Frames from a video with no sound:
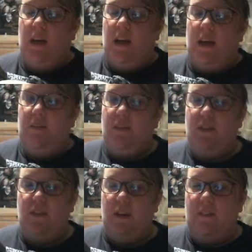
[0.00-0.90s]

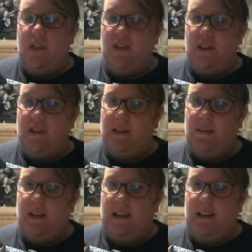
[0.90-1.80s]
which if you ever get a chance to
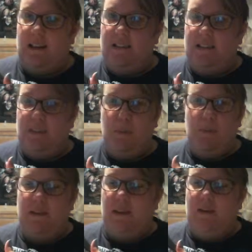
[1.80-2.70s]
come to England, I've
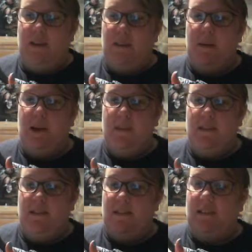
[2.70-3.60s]
probably said already, but come
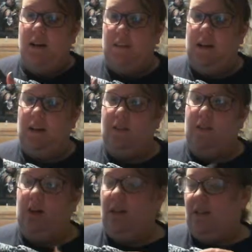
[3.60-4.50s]
and go to
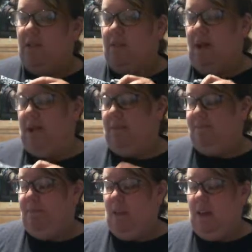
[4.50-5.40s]
Warwick Castle, it's brilliant.
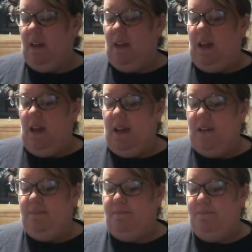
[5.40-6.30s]

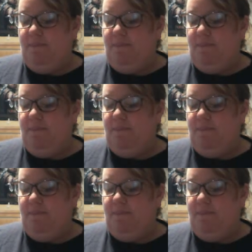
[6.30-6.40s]
And